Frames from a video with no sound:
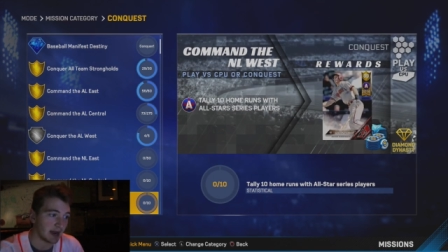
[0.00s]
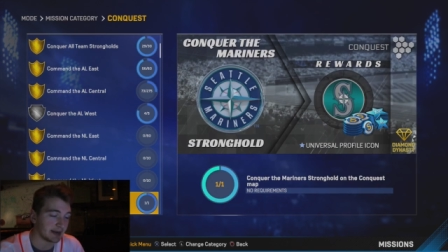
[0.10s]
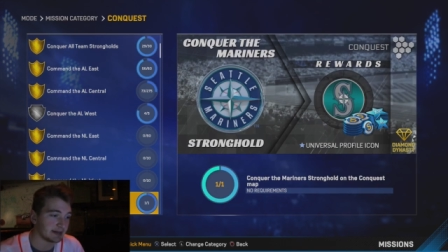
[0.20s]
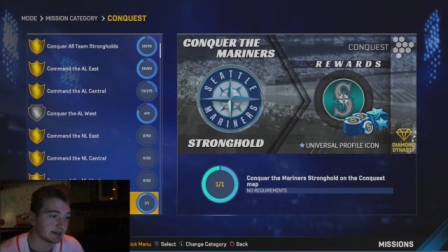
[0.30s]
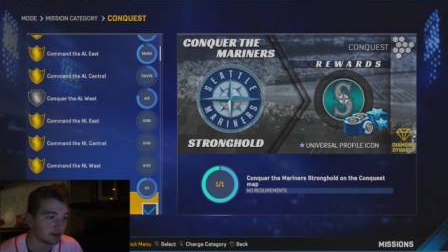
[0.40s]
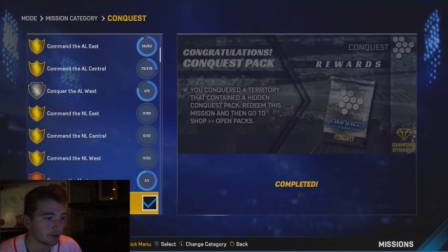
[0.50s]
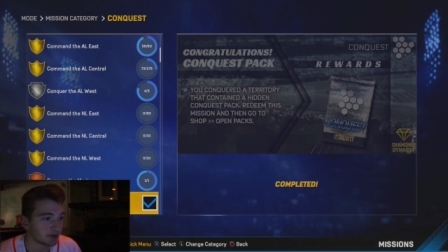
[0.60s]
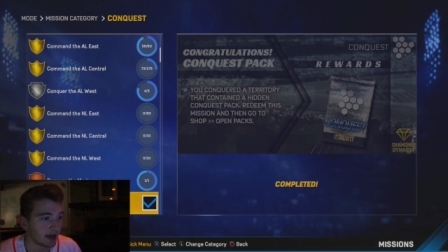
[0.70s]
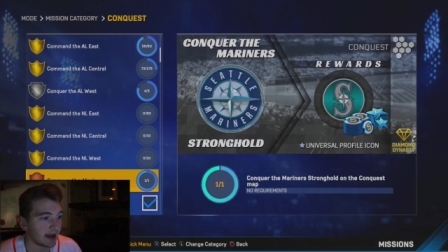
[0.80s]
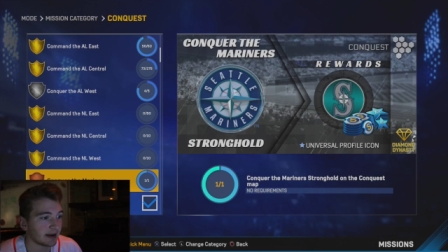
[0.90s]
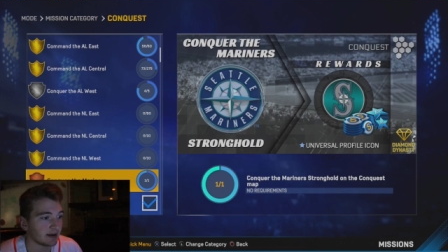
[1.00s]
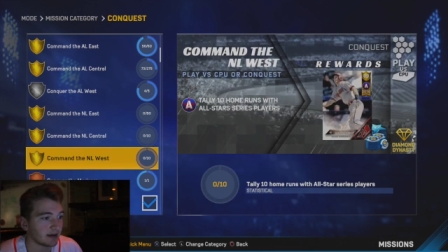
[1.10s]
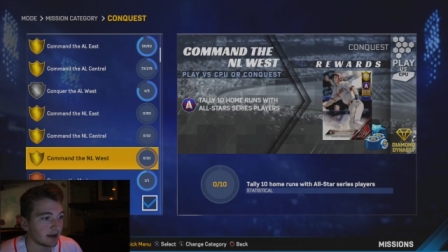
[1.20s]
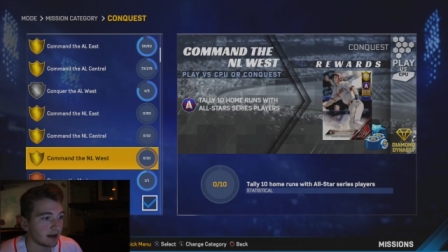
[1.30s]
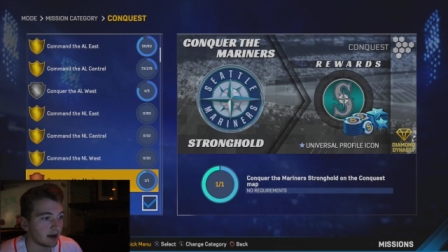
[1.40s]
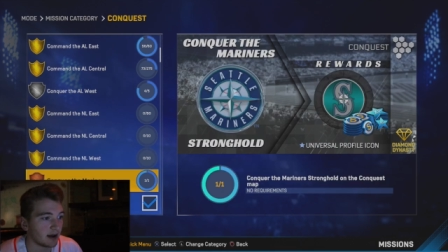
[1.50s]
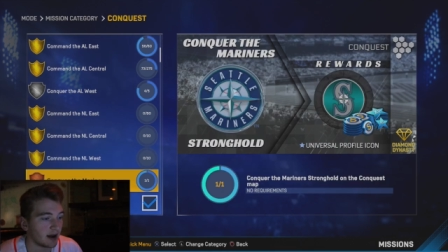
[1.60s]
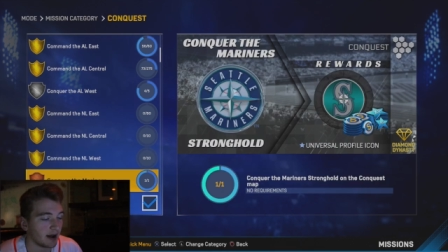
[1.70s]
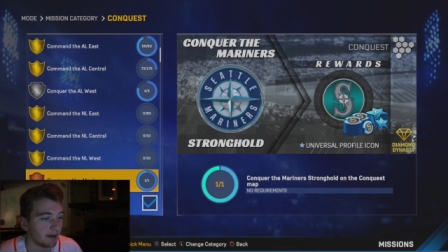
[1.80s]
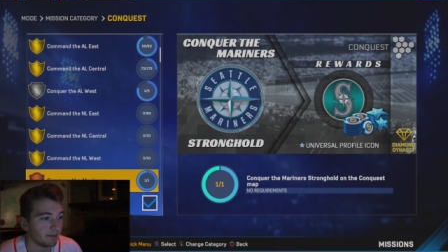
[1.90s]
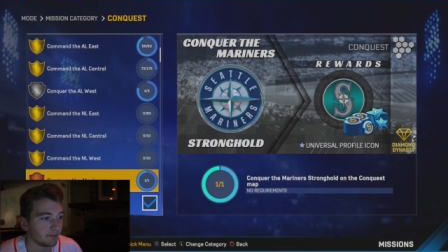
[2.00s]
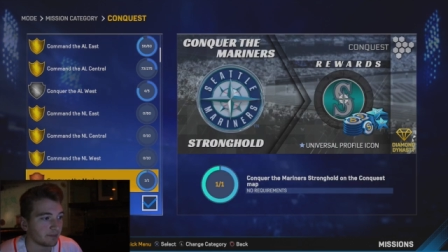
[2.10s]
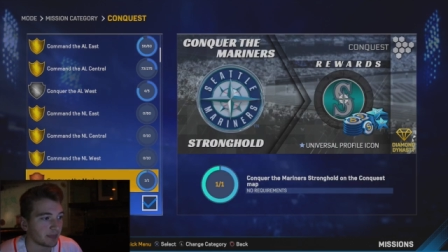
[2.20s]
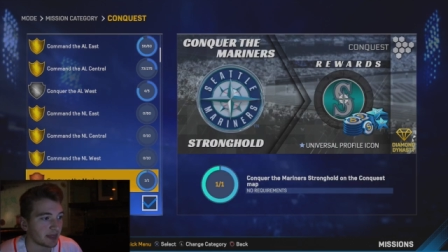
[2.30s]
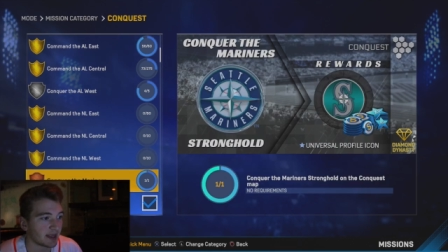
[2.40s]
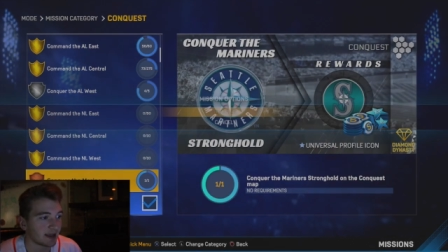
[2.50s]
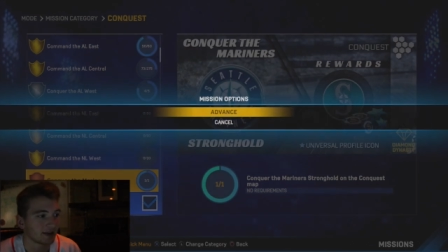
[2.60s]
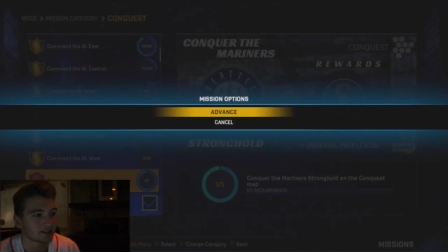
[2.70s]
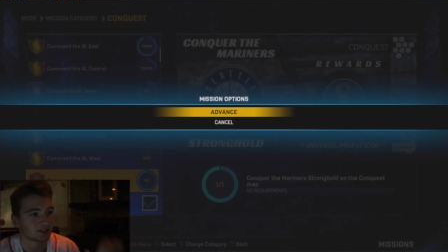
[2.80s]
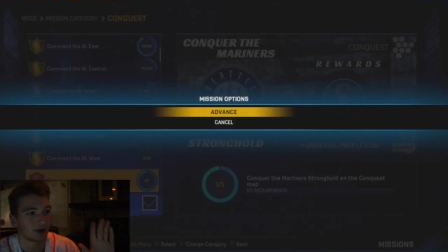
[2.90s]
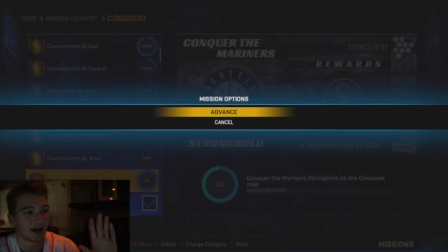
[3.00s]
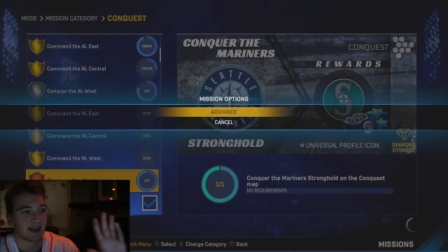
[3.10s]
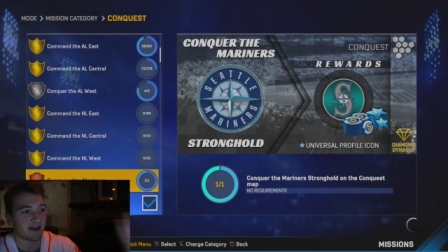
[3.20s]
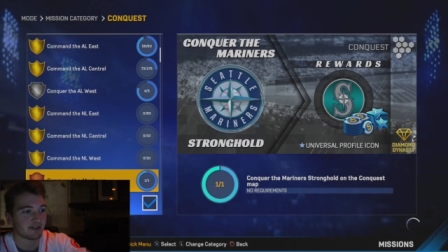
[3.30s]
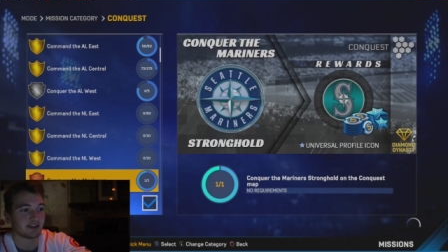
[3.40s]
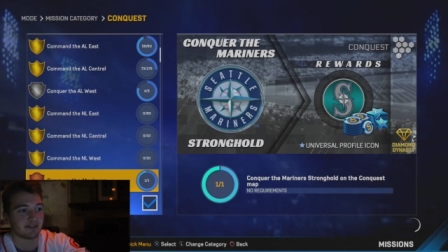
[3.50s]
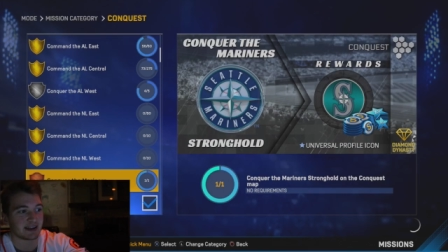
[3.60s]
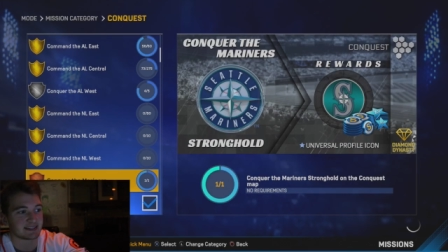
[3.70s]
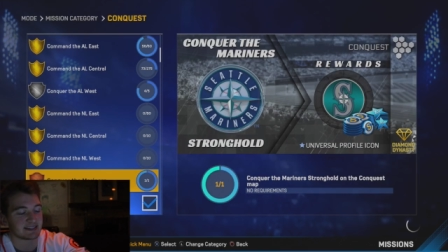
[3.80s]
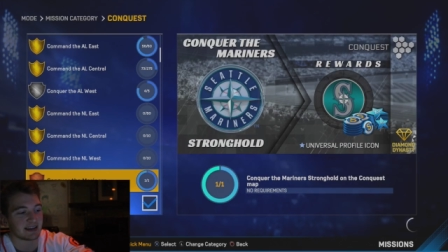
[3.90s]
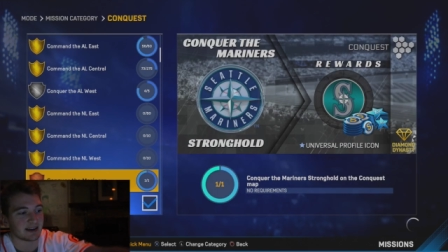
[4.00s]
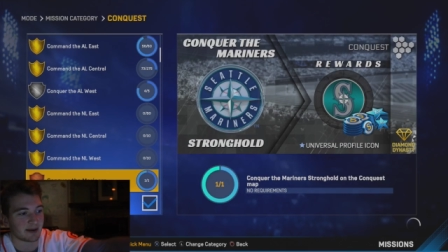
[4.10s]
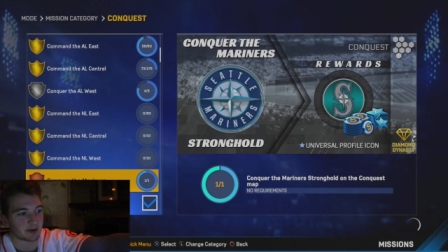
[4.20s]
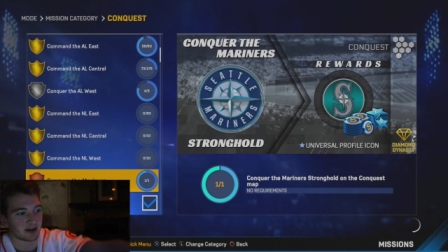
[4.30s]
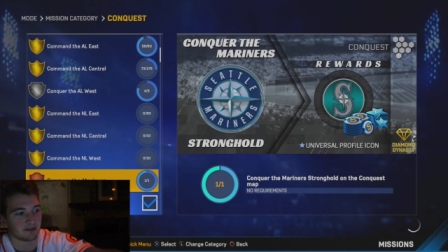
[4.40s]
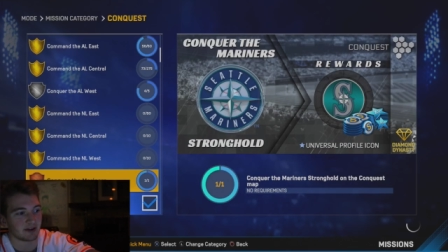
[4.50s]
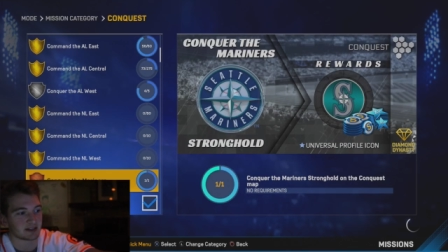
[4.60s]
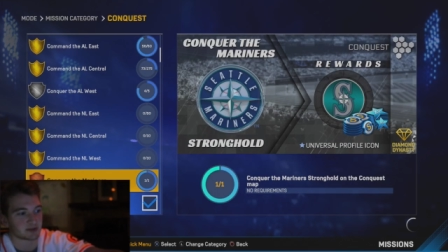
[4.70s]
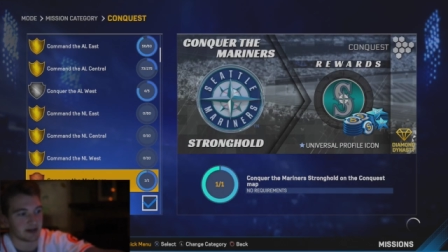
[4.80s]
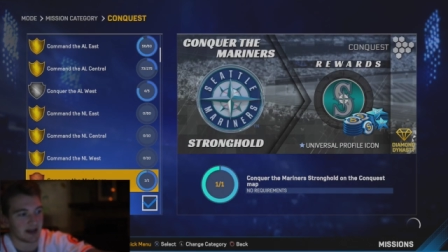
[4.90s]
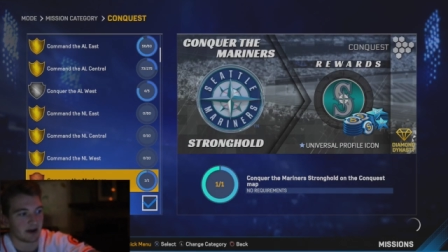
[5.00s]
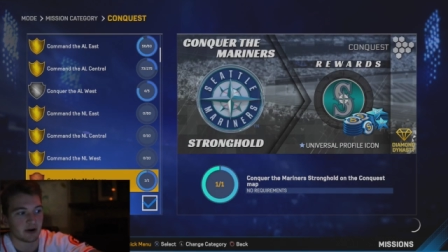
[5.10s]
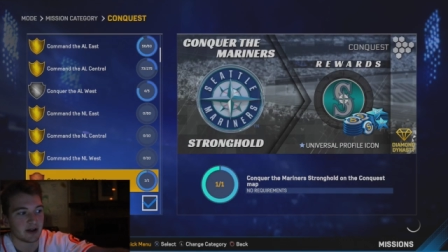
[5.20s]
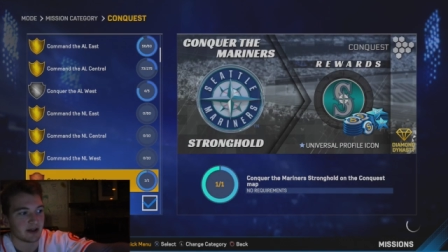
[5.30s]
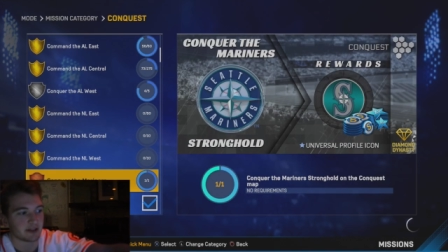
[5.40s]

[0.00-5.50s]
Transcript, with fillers: I need to do that. Um, so I haven't advanced yet, and I'm gonna advance right now.